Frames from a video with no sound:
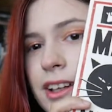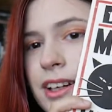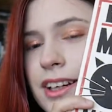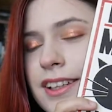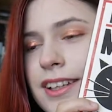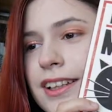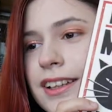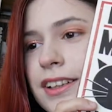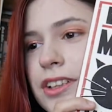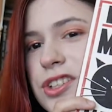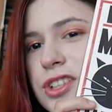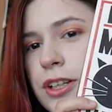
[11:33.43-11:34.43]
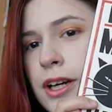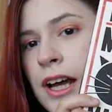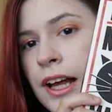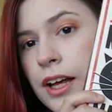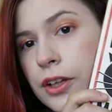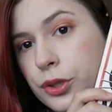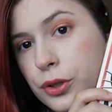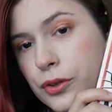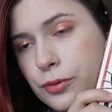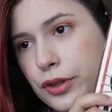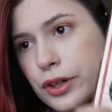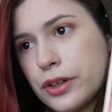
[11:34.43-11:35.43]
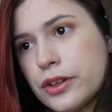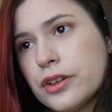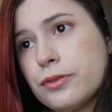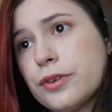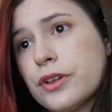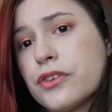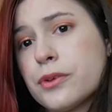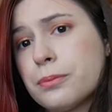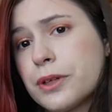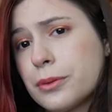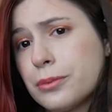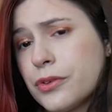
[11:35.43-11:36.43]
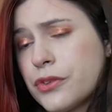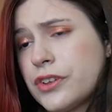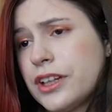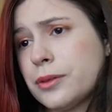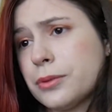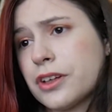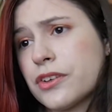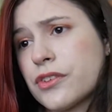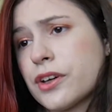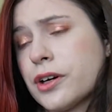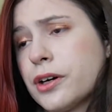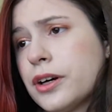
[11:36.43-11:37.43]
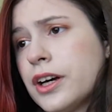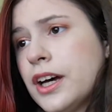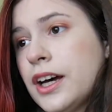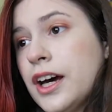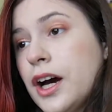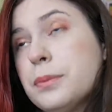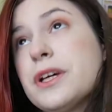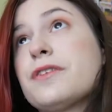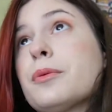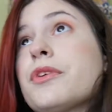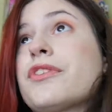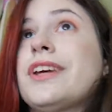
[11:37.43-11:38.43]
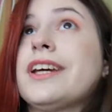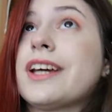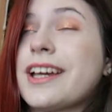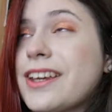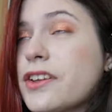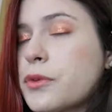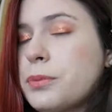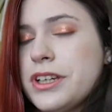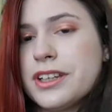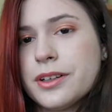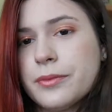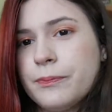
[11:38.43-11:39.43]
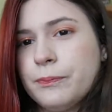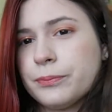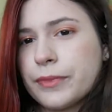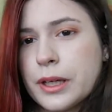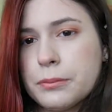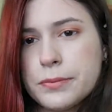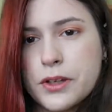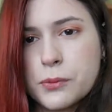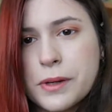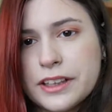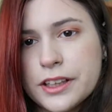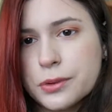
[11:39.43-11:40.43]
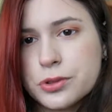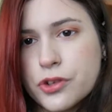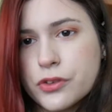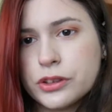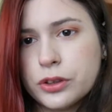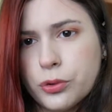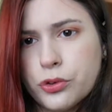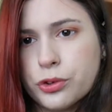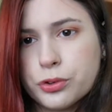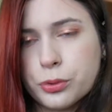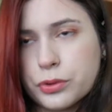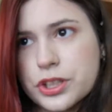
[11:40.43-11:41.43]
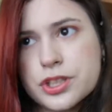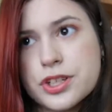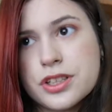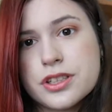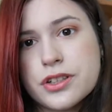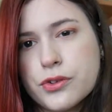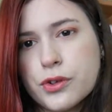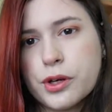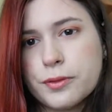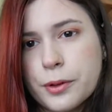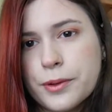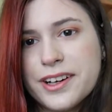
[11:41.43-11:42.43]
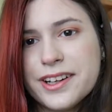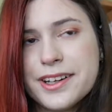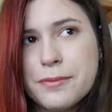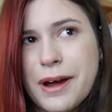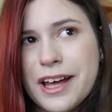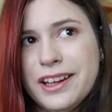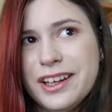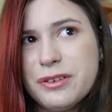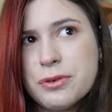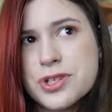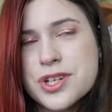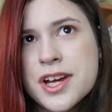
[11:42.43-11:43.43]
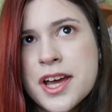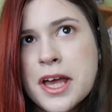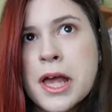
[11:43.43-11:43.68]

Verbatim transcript: get it in English. Though I feel if it's a bit of a mistake because uh, a bit of a mistake, I can't speak. Because my language is closer to Russian, so if I read it in my language,